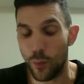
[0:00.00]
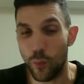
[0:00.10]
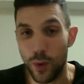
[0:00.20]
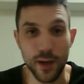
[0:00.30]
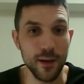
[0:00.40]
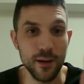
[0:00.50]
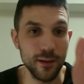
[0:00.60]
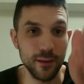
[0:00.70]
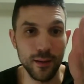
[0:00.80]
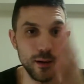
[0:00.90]

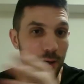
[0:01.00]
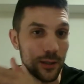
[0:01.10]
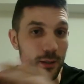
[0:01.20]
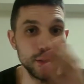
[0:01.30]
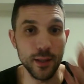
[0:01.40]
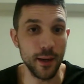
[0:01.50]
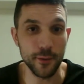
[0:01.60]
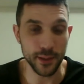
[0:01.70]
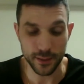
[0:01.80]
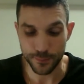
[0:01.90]
where are the good
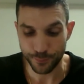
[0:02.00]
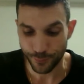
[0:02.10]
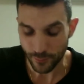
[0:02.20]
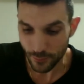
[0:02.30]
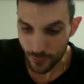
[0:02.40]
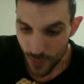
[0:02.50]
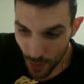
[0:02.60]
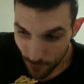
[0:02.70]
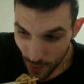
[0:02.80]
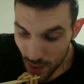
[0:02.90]
areas,
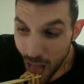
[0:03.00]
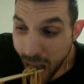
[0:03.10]
right?